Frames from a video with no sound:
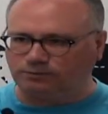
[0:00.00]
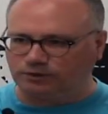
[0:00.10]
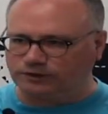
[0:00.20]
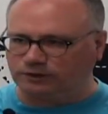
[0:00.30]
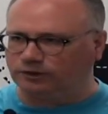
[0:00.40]

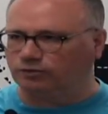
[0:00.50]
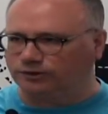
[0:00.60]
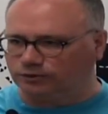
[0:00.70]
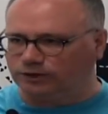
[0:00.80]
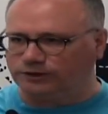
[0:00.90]
Personally, we're
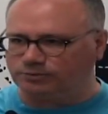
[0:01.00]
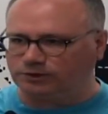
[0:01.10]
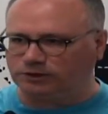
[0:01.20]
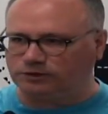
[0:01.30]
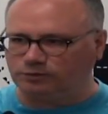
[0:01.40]
doing this
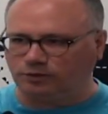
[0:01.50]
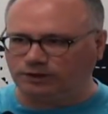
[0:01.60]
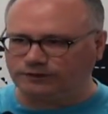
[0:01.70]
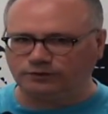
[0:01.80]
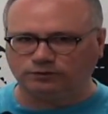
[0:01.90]
because we
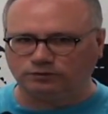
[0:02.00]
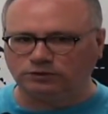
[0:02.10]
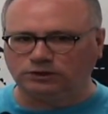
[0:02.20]
want to